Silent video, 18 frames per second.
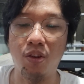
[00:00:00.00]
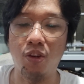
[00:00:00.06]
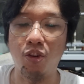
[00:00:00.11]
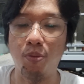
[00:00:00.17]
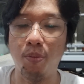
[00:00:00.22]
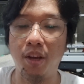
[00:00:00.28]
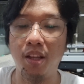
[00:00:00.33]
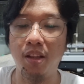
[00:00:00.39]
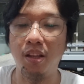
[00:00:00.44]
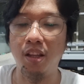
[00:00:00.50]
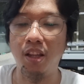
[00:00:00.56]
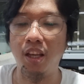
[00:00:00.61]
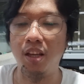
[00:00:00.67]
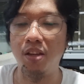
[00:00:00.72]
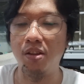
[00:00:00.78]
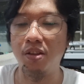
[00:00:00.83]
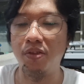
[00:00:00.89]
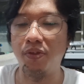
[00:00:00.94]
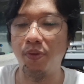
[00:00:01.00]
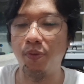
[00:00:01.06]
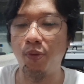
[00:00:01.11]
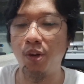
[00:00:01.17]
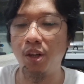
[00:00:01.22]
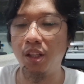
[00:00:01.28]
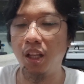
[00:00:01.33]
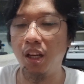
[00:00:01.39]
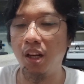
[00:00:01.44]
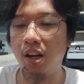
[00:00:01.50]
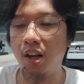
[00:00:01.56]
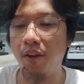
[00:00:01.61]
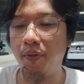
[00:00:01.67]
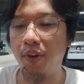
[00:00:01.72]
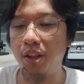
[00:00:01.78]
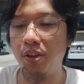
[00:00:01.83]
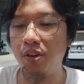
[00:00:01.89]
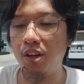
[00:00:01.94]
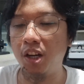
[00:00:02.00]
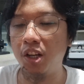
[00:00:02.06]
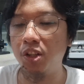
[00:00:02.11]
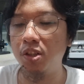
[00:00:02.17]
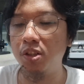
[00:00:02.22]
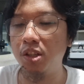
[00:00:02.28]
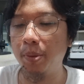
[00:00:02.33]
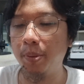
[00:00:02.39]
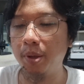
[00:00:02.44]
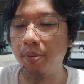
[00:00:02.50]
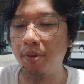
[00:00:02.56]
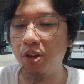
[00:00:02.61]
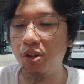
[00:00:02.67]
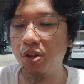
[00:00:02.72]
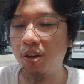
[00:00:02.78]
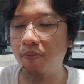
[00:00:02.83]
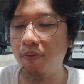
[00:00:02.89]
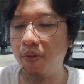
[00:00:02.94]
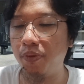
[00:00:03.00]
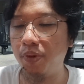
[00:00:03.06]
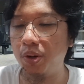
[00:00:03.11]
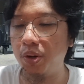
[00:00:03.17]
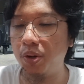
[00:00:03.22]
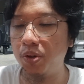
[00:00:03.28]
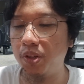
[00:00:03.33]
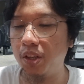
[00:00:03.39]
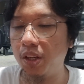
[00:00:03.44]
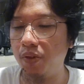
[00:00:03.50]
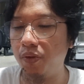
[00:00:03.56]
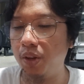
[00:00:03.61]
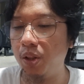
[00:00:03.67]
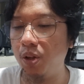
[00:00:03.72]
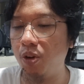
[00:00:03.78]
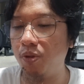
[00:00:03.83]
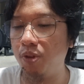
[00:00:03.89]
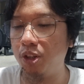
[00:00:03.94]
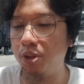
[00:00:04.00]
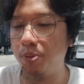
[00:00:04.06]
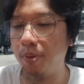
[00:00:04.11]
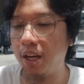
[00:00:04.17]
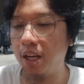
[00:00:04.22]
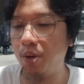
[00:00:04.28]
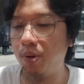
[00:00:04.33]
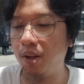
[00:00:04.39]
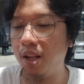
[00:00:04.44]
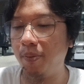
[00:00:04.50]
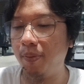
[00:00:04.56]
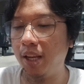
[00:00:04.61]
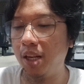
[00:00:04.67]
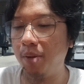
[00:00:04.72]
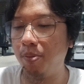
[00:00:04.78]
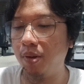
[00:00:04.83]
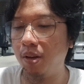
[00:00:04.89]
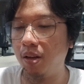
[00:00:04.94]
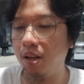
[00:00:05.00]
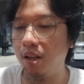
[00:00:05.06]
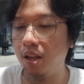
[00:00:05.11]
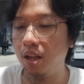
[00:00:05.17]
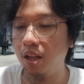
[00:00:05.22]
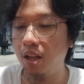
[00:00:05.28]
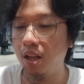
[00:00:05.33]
recommended ages for 14 and up under adult supervision before using with owner's manual, available